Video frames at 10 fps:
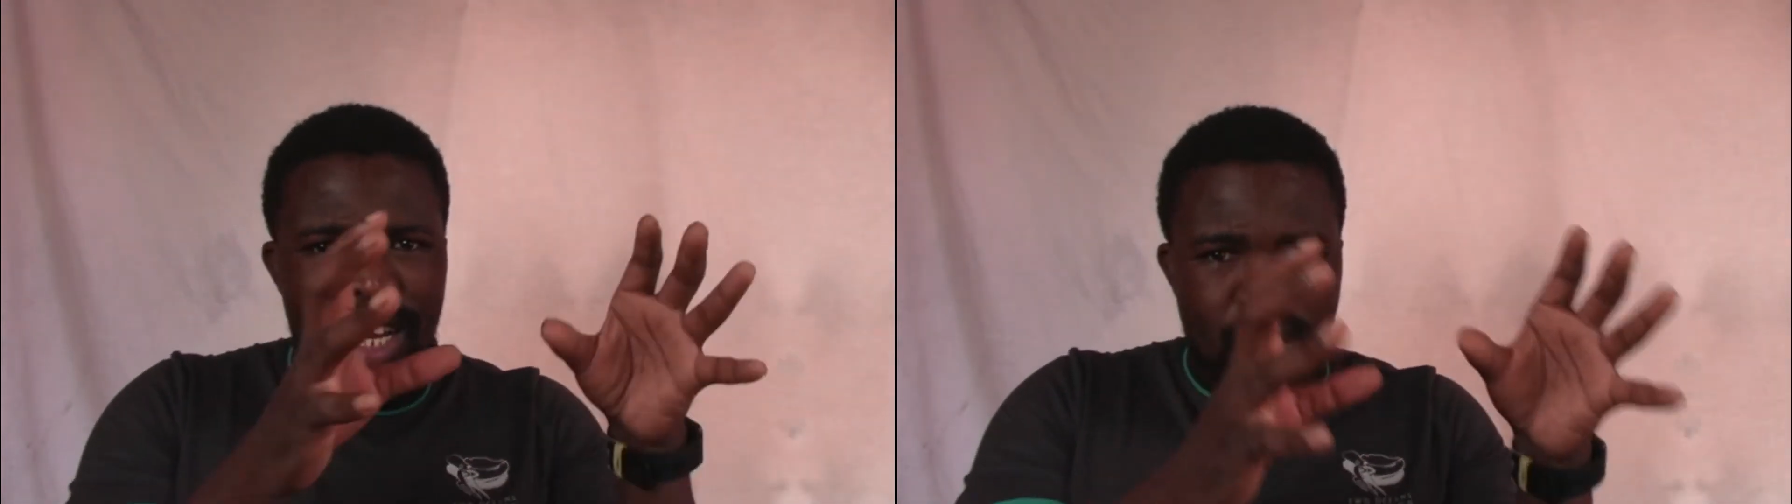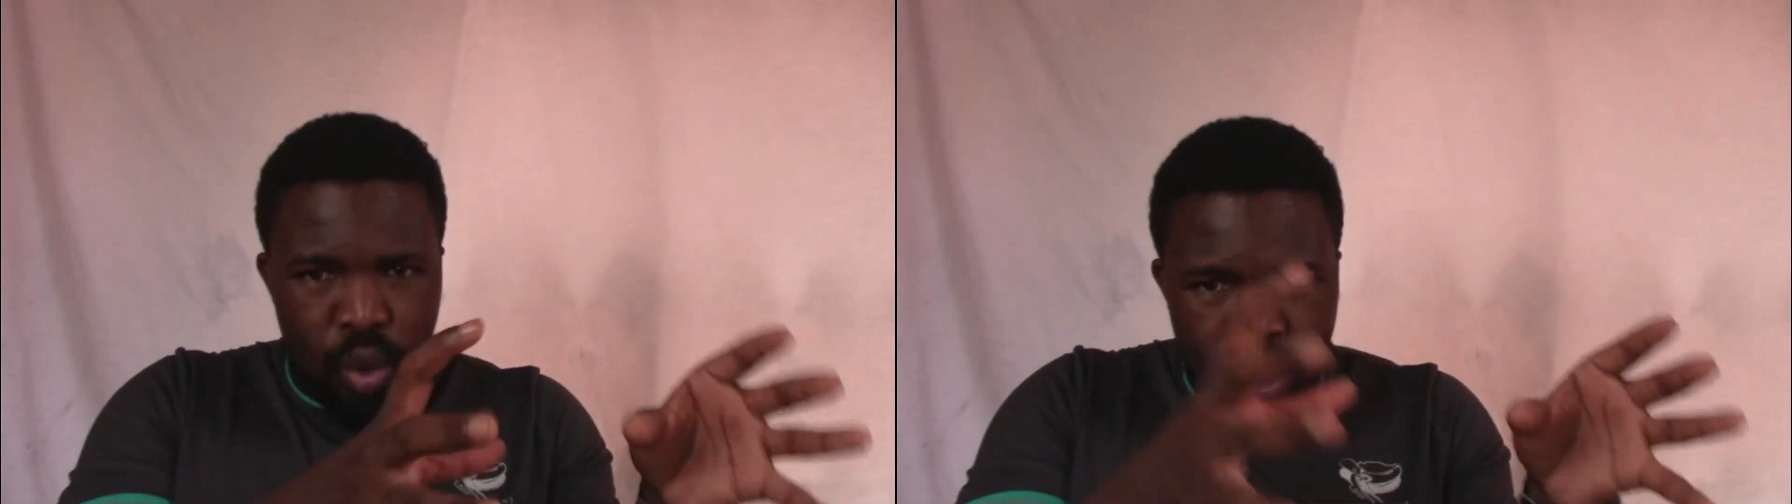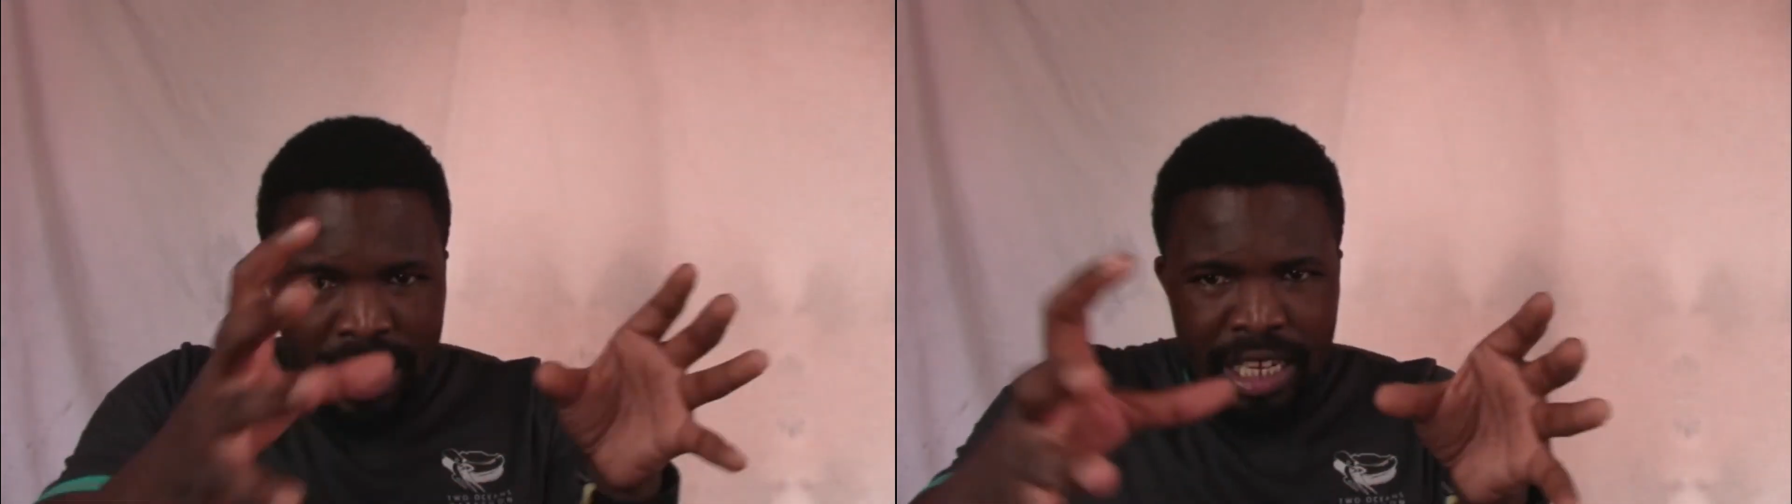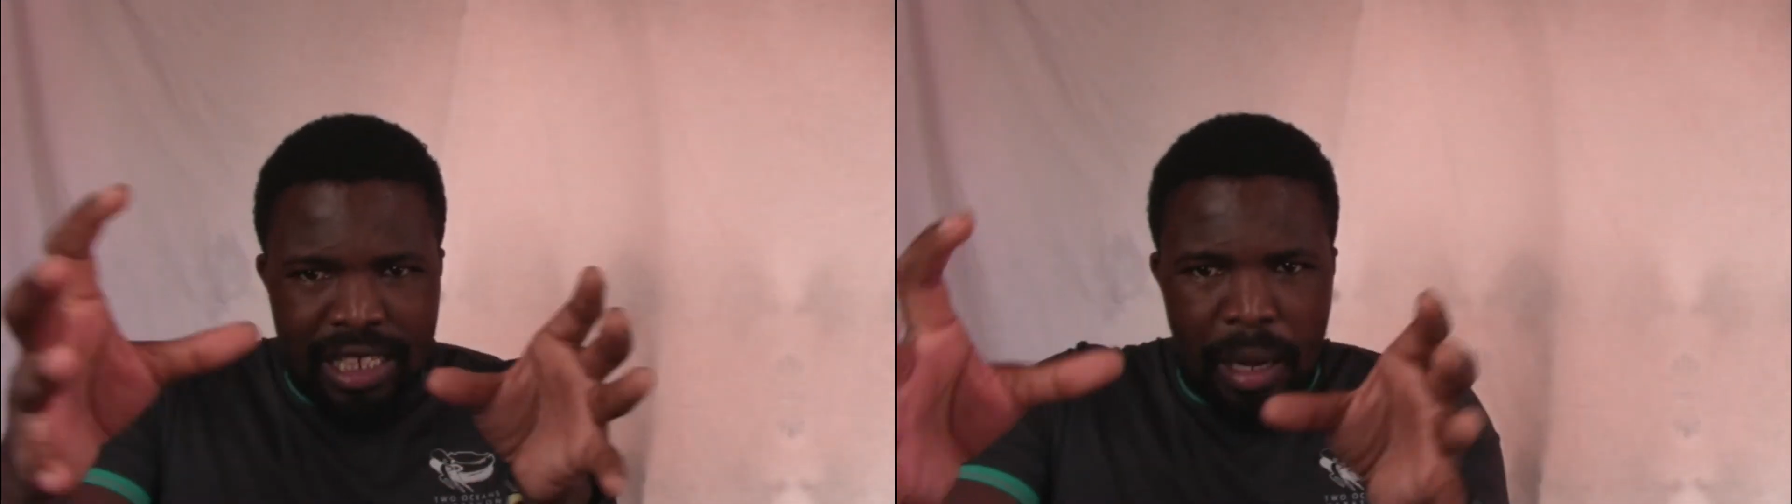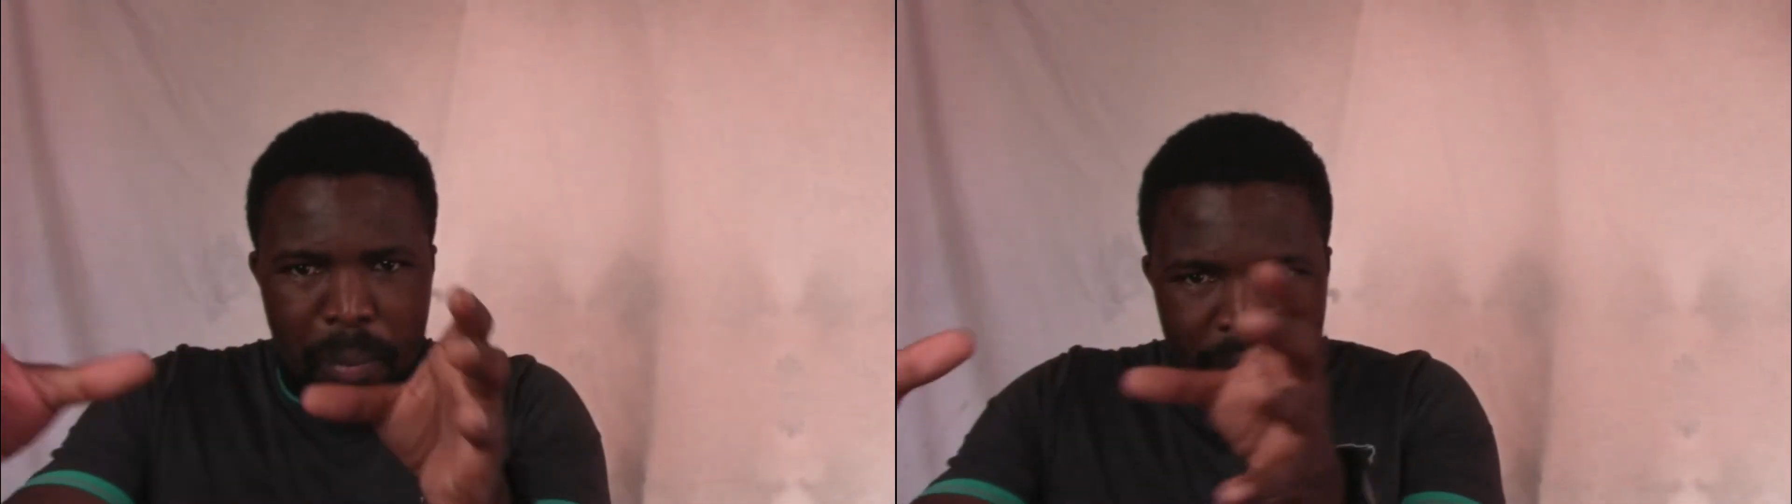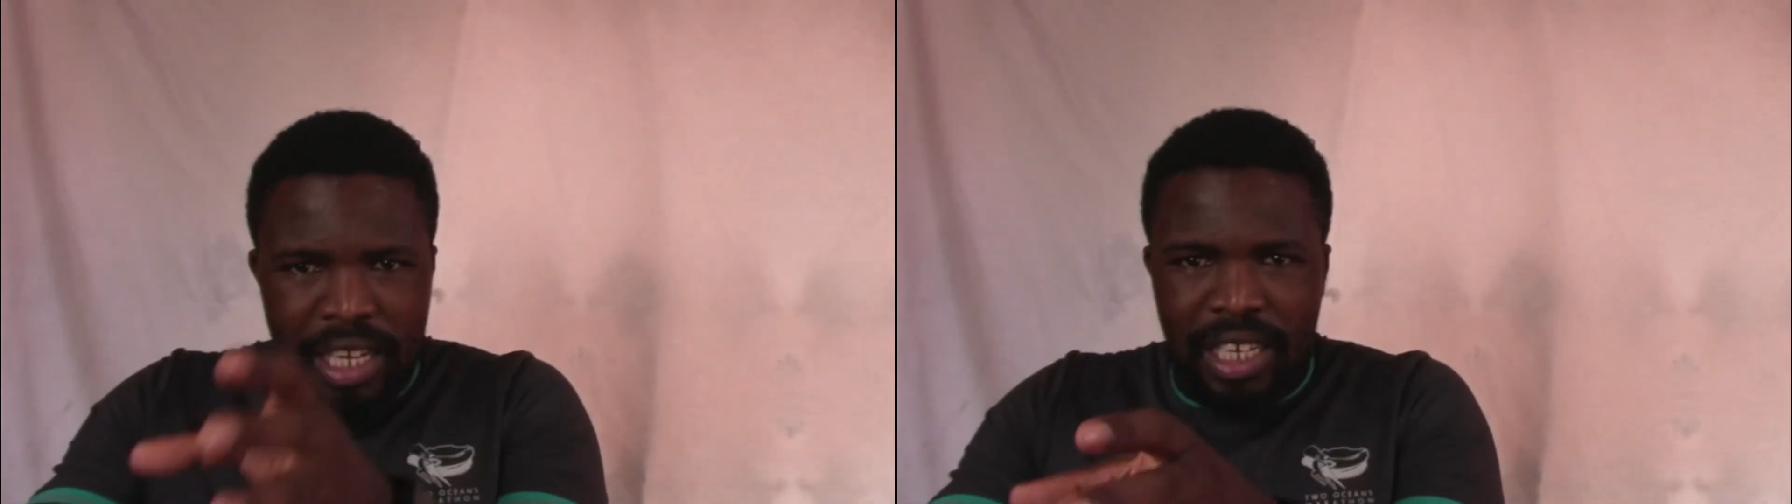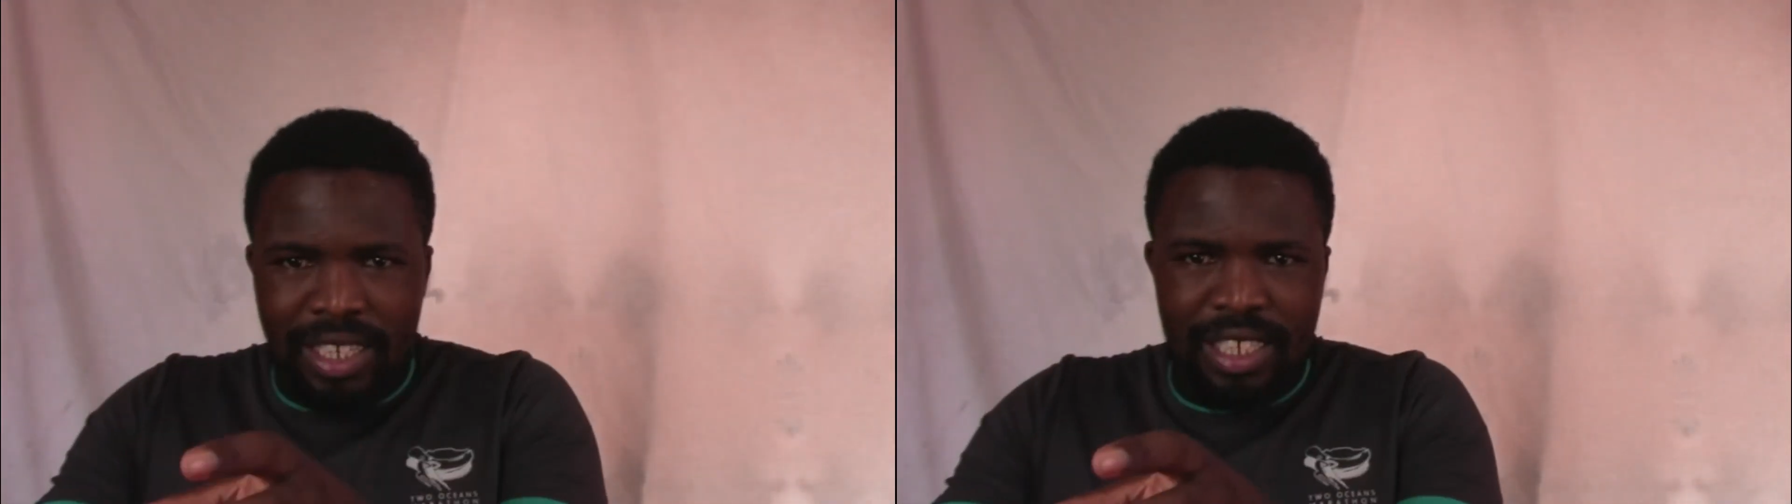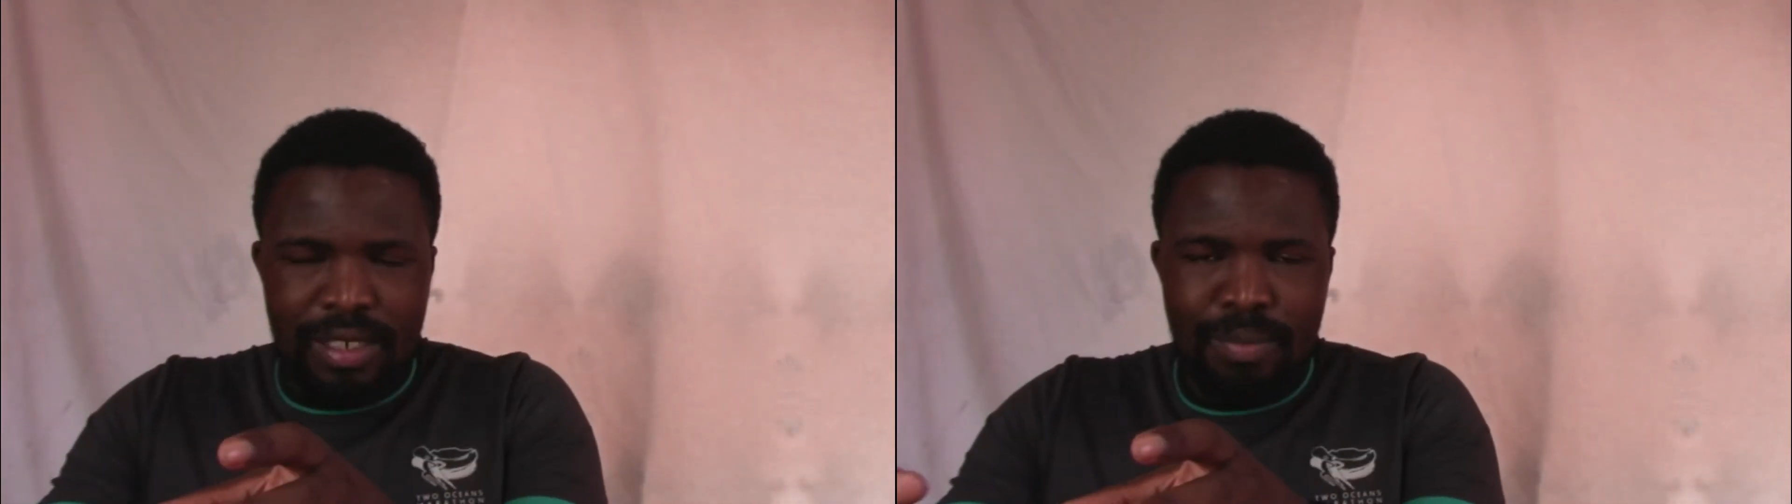So these are
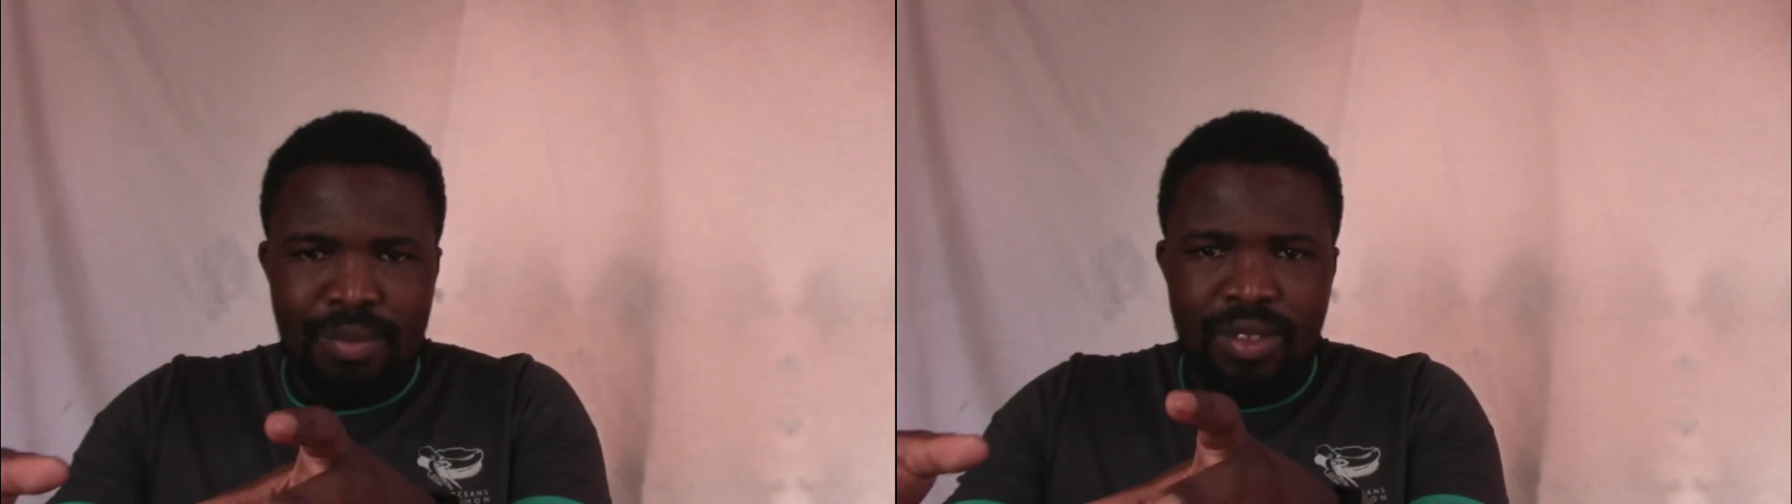planes,